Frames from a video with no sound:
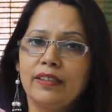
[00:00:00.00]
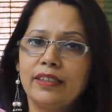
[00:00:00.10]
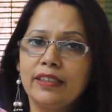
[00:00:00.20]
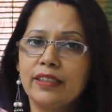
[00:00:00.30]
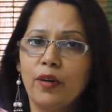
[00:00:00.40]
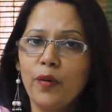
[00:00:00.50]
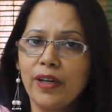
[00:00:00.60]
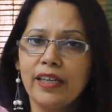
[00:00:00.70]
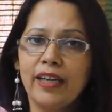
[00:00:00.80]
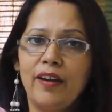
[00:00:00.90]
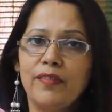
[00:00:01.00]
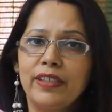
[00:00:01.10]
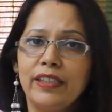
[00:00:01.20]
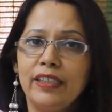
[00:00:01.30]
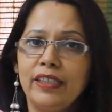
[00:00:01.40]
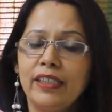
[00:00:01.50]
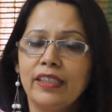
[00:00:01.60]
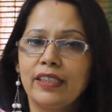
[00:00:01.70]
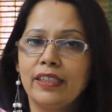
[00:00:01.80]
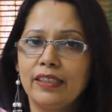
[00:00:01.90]
this oral cavity,
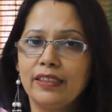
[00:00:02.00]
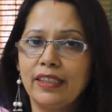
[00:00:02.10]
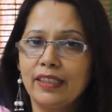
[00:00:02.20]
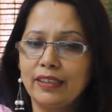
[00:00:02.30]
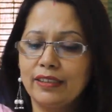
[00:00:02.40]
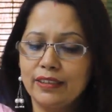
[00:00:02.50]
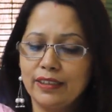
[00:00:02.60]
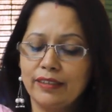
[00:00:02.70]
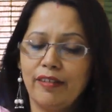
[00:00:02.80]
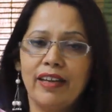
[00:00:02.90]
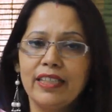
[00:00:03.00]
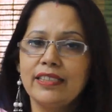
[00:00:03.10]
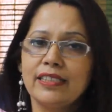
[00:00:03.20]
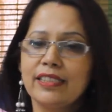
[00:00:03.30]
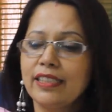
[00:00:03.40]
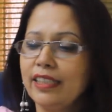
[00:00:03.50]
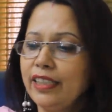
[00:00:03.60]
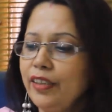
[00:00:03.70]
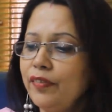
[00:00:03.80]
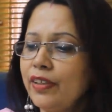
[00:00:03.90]
the dryness is
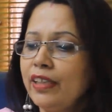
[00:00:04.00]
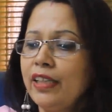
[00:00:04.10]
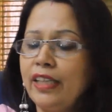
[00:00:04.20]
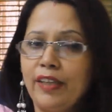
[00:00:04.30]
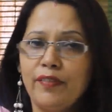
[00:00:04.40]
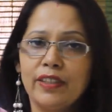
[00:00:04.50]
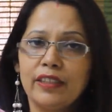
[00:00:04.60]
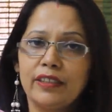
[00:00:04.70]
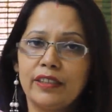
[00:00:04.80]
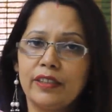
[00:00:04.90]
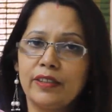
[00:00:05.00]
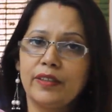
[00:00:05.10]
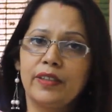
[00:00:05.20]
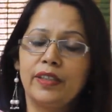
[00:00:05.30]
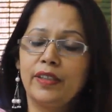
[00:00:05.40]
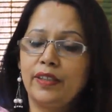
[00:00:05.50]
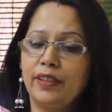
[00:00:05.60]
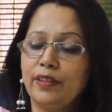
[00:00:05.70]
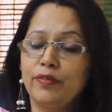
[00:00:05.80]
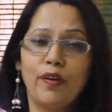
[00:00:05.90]
relieved, even the
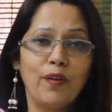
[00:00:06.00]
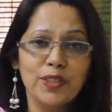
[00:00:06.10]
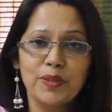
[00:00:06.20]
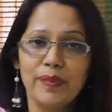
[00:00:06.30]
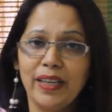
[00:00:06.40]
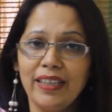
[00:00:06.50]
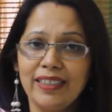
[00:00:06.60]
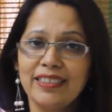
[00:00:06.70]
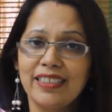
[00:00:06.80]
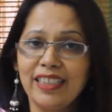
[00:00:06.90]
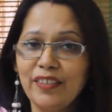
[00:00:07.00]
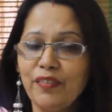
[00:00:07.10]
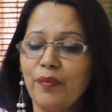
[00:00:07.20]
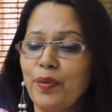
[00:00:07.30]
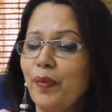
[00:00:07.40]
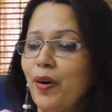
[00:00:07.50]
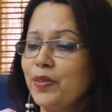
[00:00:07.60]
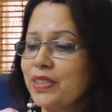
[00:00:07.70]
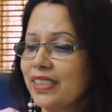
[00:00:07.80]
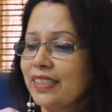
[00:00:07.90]
foul smell is relieved from your
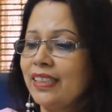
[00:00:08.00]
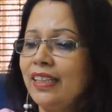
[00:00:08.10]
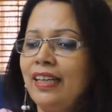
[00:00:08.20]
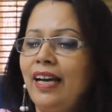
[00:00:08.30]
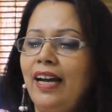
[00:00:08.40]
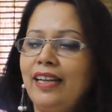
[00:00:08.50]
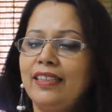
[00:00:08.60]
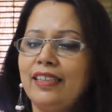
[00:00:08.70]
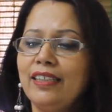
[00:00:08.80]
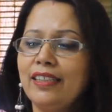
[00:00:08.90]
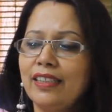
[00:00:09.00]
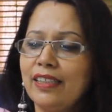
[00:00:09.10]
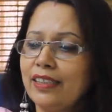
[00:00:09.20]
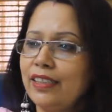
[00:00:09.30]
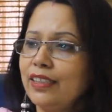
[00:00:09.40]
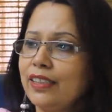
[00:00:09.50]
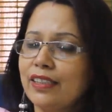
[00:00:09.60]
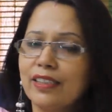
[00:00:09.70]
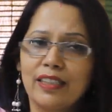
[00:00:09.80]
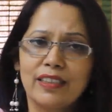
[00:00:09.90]
mouth, and then
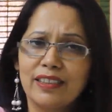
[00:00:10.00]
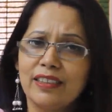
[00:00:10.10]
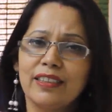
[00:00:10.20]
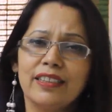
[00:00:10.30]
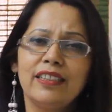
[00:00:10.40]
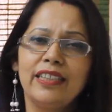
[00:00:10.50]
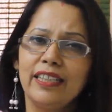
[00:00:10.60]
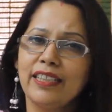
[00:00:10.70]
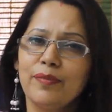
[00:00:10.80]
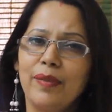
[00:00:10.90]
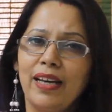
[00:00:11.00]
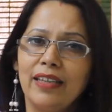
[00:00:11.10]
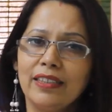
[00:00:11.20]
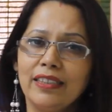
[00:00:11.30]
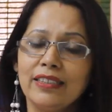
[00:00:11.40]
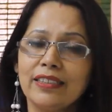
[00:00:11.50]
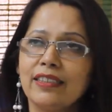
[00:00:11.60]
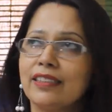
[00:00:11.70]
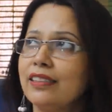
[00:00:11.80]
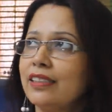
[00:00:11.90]
the other dental maladies,
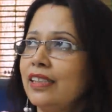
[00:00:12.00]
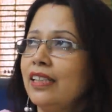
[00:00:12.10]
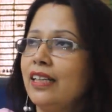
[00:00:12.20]
the